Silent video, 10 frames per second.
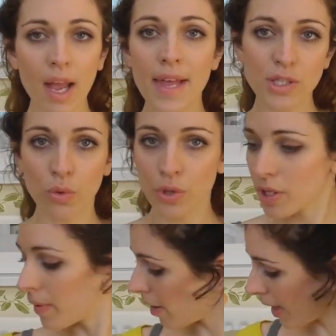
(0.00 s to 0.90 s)
And that's
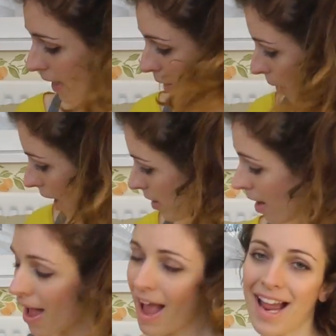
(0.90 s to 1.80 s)
also a Nike
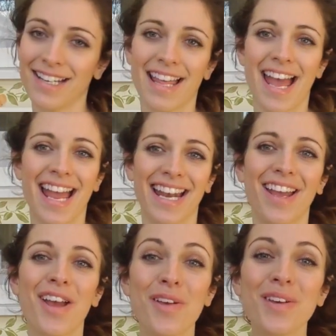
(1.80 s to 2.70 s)
one. And
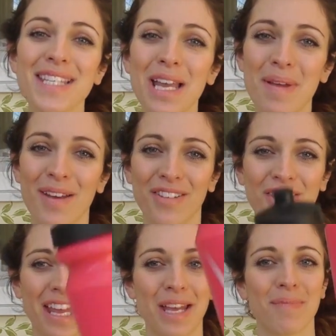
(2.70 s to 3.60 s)
then you'll see a bit of a
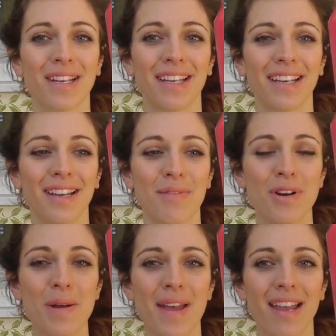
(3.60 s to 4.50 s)
theme.
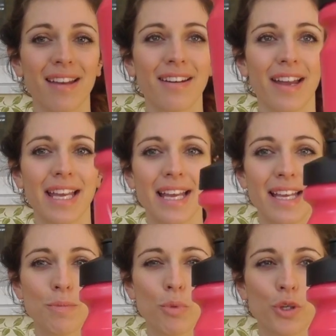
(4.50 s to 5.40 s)
Bright pink
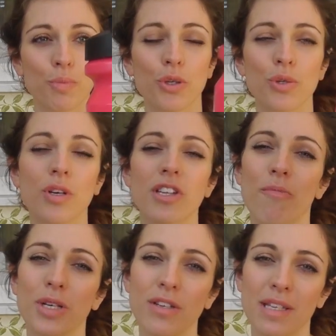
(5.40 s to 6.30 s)
Nike sports bottle, because I've
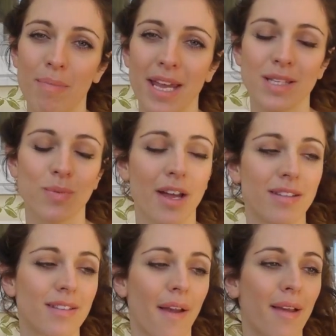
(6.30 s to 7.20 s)
been using Pete's
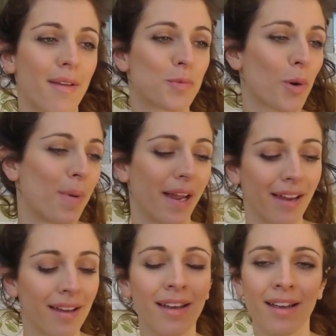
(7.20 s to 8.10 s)
one, so he was
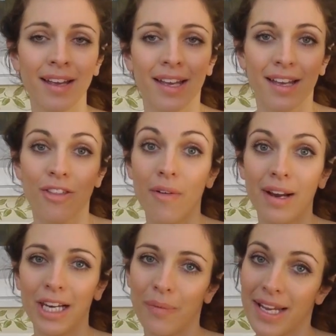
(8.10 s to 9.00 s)
probably
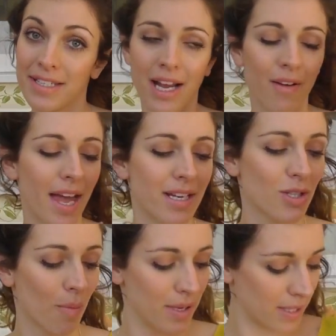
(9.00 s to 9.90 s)
throwing a little hint out there to
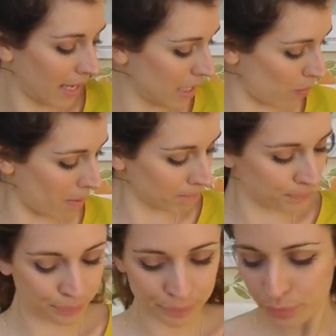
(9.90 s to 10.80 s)
stop using his one.